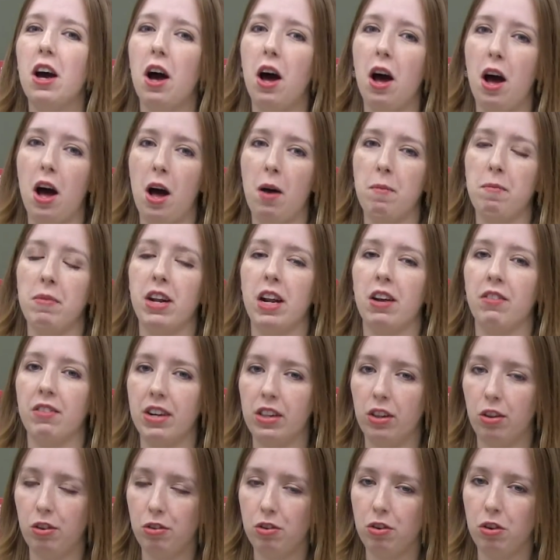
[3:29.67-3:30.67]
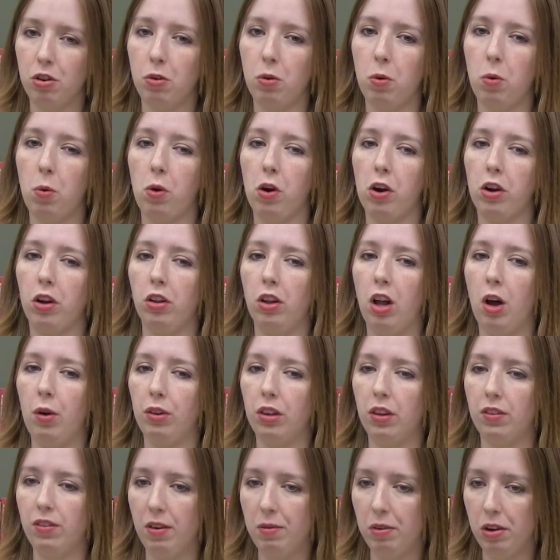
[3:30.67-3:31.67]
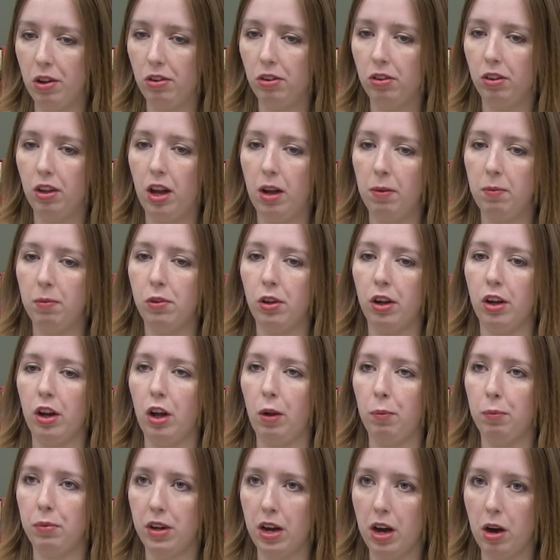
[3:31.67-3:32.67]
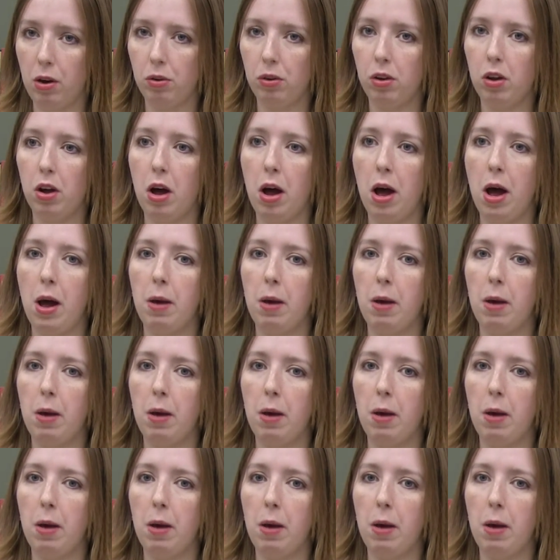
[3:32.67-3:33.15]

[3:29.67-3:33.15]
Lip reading: And I ran the student org along with the feminist club, so I helped out.